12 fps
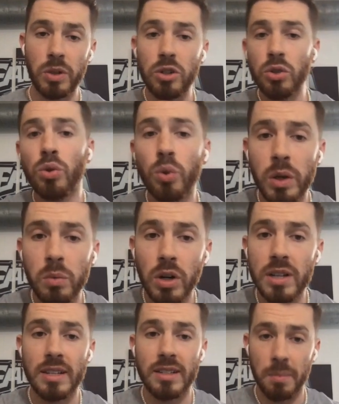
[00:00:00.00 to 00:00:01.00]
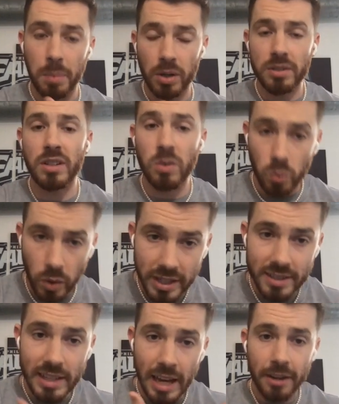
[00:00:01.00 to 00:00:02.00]
knew who he was as a person and what
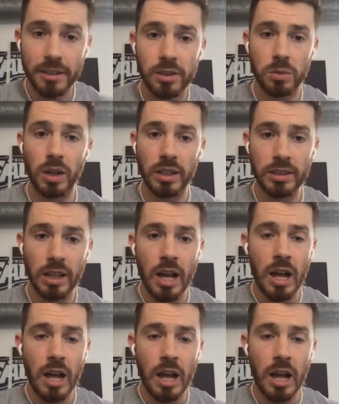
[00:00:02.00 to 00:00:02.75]
his character was.